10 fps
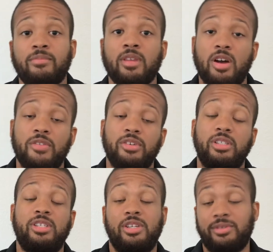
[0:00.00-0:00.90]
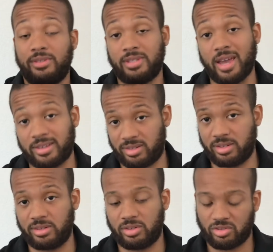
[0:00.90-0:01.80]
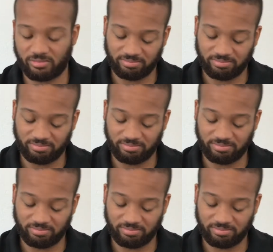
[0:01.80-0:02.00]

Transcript: However, at least here in Texas,